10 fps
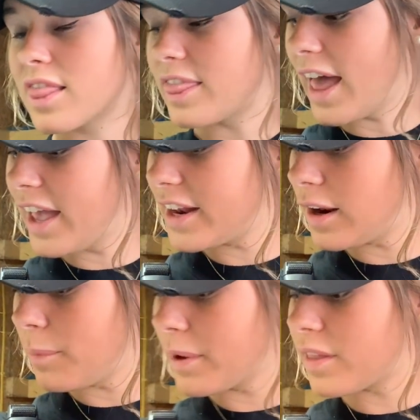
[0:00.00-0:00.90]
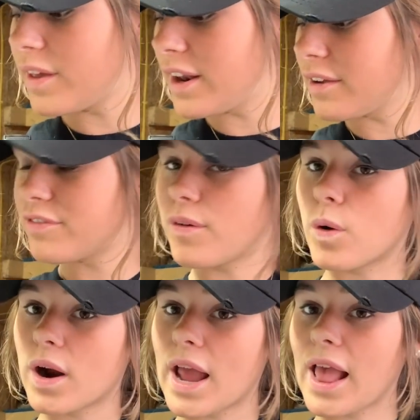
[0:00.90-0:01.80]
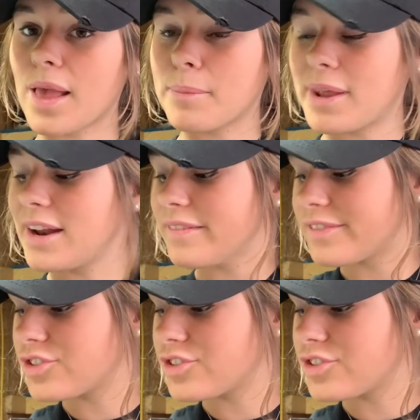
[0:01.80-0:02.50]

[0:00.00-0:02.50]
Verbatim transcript: Then it'll be cleaning for 8 minutes